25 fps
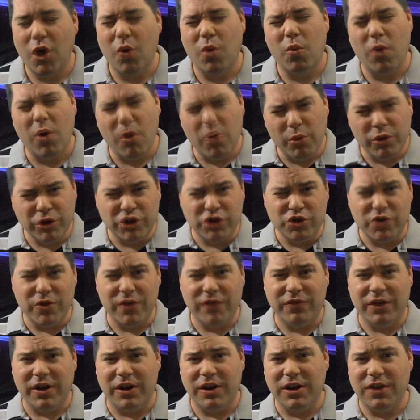What would you
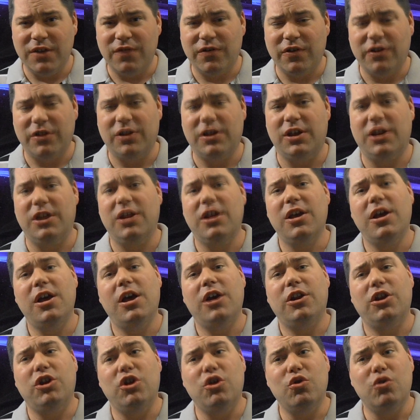have done differently?
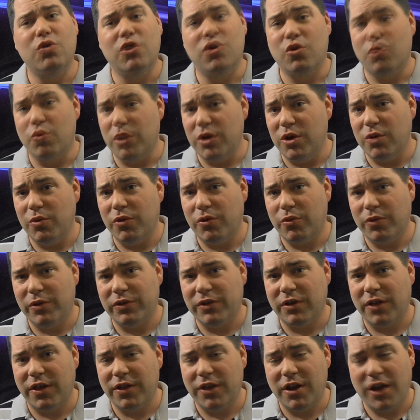Do you agree with what's
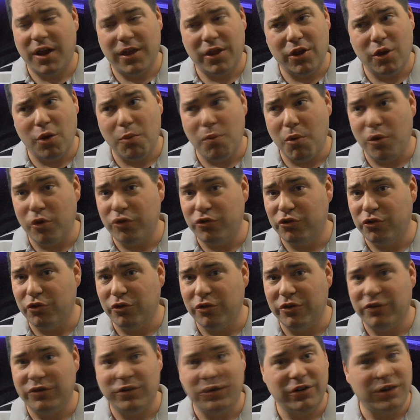on there? I know most
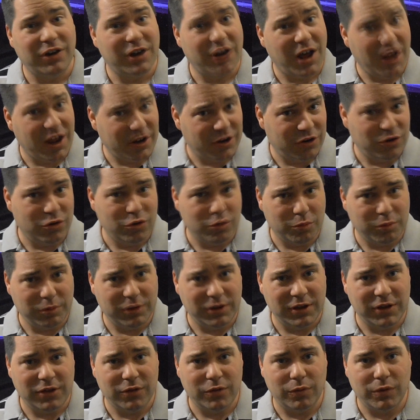duelists are not too
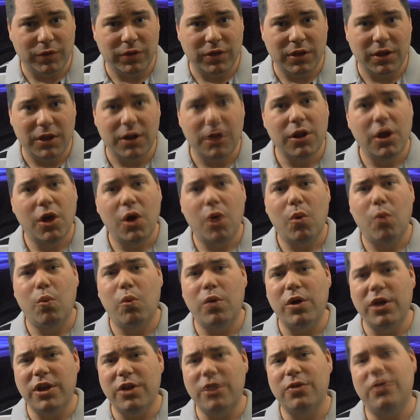pleased with it.
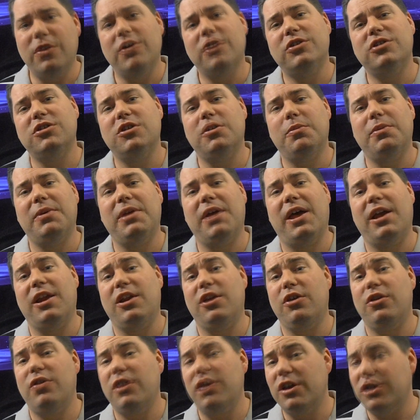What do you think should have been added? Do
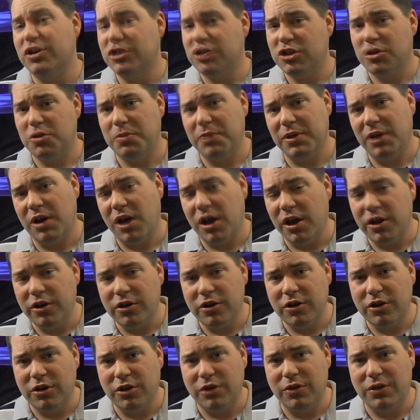you think it should have been
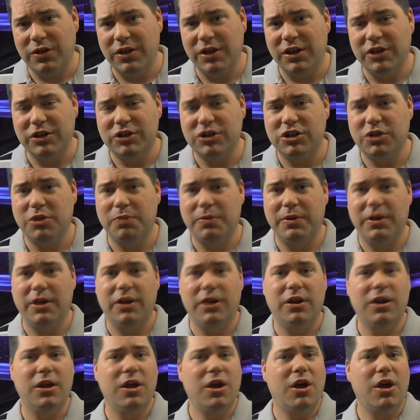Hunter? Do you think it should have
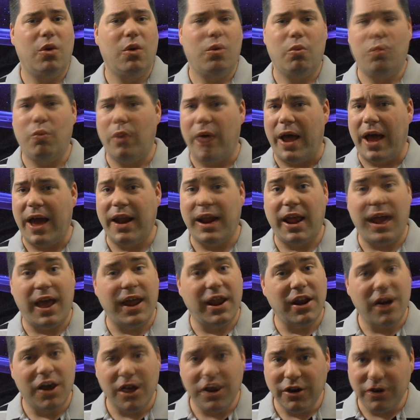been Rat
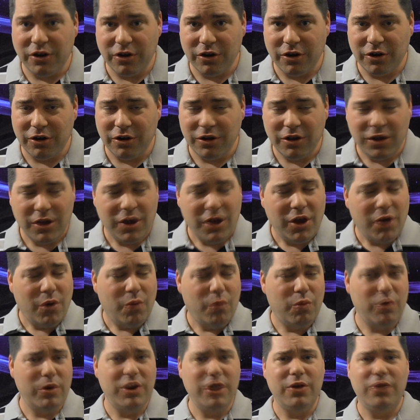and Hunter?
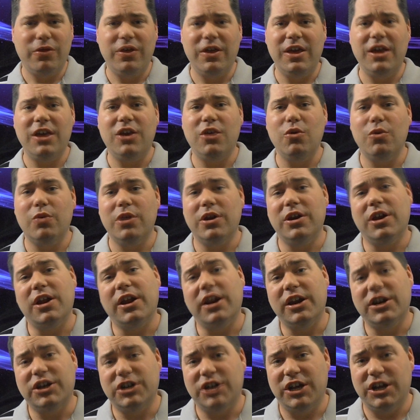What do you think you would have
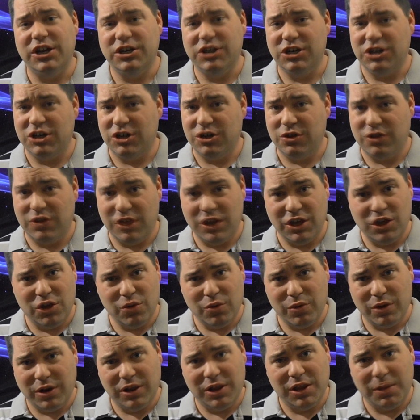done to change it? Do you think you
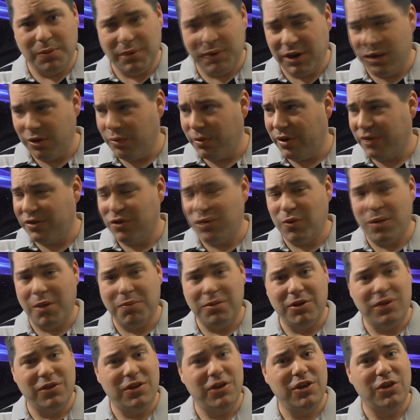would have limited Rescue Rep?
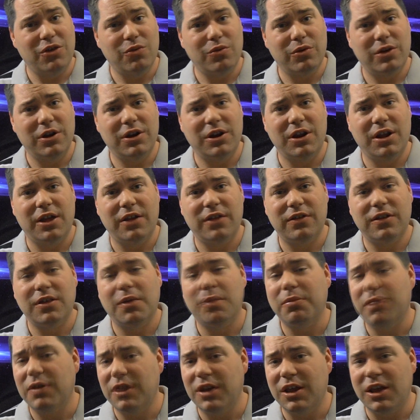Do you think you would have done
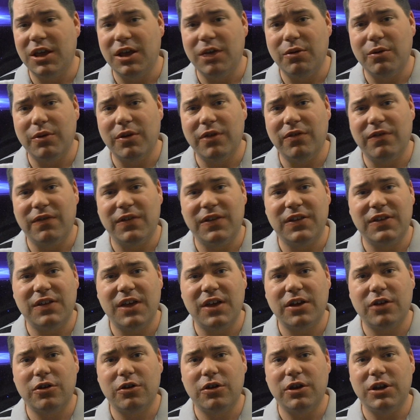something to get rid of the
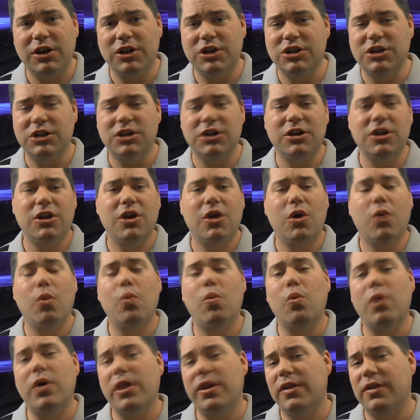Insector engine?
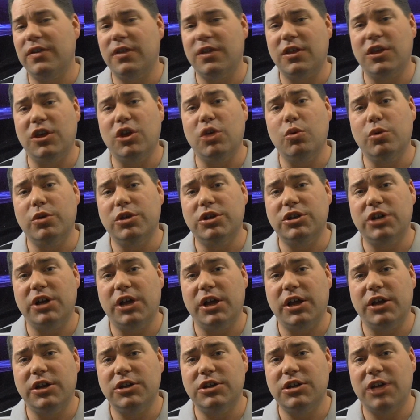What is it that you would
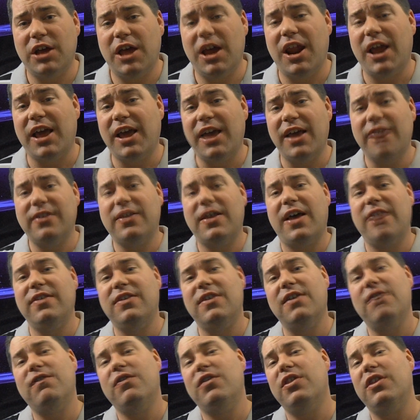change? And I guess that's
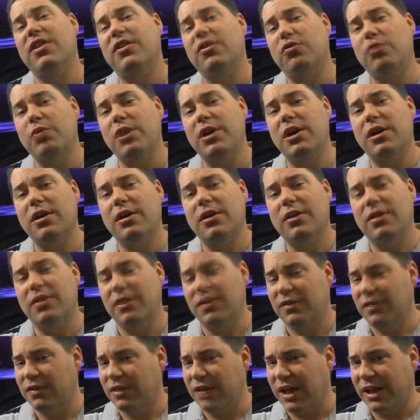it for this week.
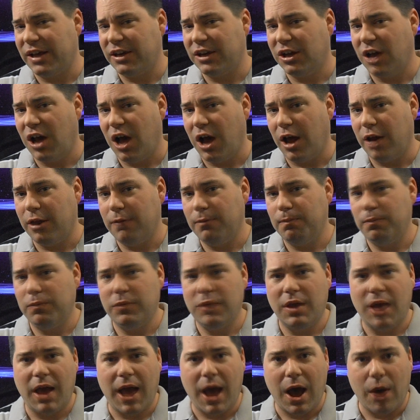This is GalacticGod.
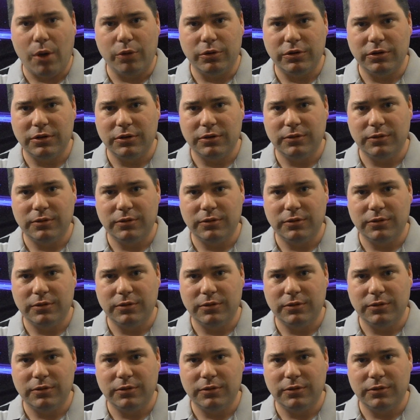Out.